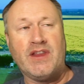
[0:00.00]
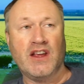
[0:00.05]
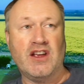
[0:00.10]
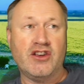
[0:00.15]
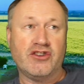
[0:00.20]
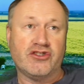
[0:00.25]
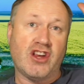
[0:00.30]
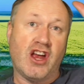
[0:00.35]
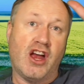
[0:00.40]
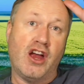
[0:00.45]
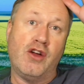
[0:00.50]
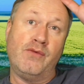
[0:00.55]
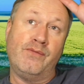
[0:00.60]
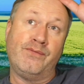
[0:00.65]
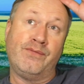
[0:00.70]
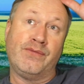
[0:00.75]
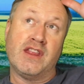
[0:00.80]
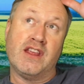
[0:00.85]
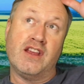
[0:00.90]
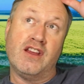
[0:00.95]
So
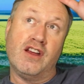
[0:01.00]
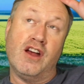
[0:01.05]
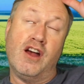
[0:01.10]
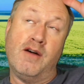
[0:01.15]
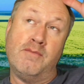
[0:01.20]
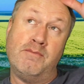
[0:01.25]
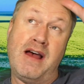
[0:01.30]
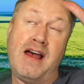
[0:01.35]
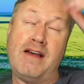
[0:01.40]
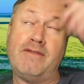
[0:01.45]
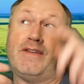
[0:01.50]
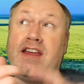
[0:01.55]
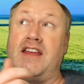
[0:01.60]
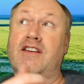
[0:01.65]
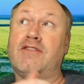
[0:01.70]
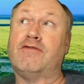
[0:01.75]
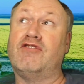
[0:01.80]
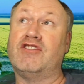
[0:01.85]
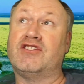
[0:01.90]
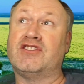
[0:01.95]
a Mavic,
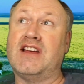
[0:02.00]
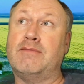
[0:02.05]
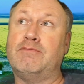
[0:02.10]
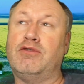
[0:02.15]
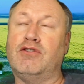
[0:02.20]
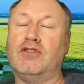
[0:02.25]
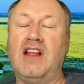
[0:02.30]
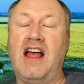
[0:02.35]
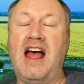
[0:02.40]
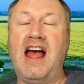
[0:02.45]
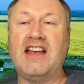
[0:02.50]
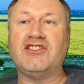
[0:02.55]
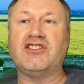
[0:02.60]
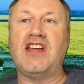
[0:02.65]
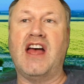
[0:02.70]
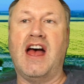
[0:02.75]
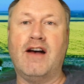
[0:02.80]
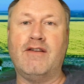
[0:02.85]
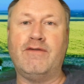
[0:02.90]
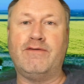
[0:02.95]
for example, has to
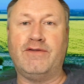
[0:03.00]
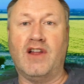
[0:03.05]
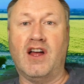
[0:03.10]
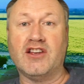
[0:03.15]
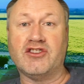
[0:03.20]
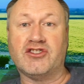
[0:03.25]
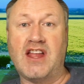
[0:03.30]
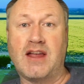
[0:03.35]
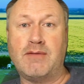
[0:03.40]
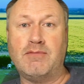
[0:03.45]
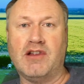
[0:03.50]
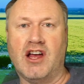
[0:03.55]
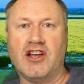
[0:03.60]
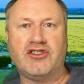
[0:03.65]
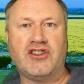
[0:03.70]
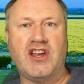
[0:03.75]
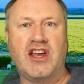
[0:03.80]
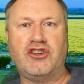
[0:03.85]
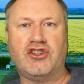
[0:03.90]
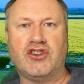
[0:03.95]
have flight
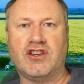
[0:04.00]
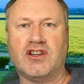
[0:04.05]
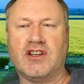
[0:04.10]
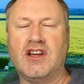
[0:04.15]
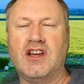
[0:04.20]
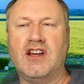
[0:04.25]
stabilisation.